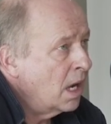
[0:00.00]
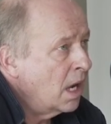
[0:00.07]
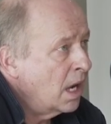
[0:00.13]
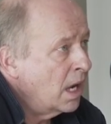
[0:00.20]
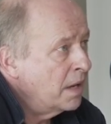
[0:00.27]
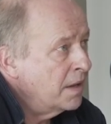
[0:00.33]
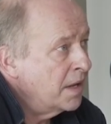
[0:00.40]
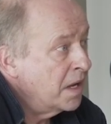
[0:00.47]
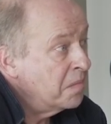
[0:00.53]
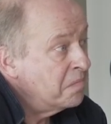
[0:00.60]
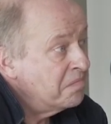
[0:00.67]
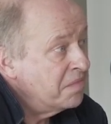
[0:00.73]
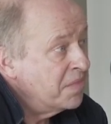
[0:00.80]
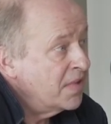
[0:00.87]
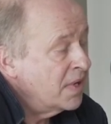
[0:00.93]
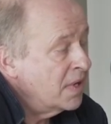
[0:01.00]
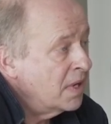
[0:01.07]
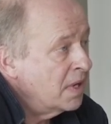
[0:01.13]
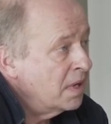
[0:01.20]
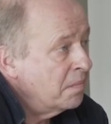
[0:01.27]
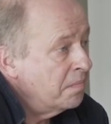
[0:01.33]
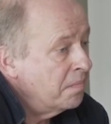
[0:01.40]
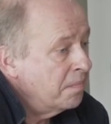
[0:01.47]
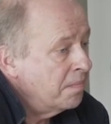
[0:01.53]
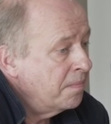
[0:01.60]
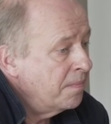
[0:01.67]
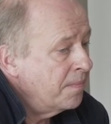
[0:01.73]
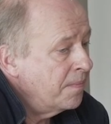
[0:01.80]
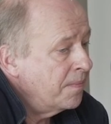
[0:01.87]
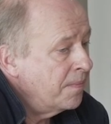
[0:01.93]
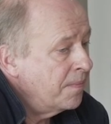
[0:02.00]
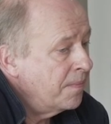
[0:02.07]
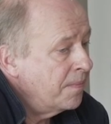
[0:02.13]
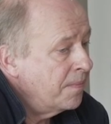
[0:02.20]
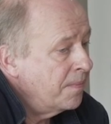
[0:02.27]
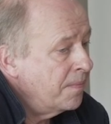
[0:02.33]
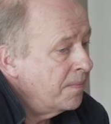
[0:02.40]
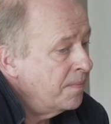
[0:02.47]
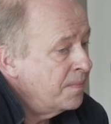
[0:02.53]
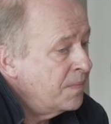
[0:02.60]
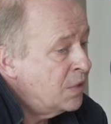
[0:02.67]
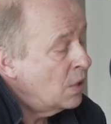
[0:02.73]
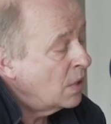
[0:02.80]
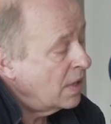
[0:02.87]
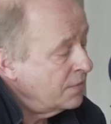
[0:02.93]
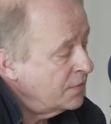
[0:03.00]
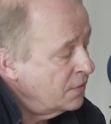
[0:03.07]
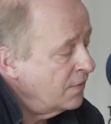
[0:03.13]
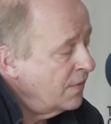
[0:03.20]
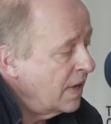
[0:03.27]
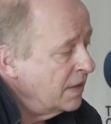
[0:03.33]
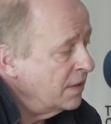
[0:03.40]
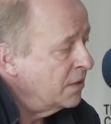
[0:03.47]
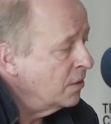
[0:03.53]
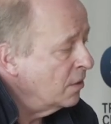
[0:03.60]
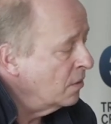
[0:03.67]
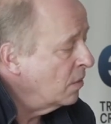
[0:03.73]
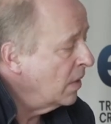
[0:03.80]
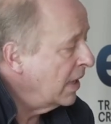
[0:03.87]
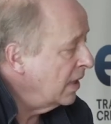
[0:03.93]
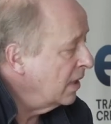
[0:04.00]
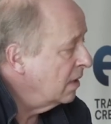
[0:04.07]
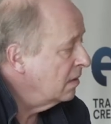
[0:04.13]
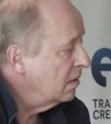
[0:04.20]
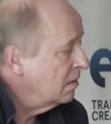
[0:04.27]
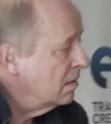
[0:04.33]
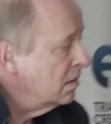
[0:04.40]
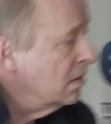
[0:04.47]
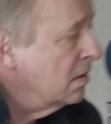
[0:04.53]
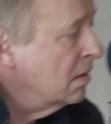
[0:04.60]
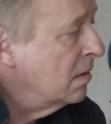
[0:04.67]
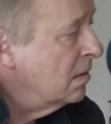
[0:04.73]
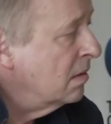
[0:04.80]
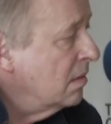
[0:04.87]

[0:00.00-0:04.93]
and... Uh, uh, You have to find your way. Uh,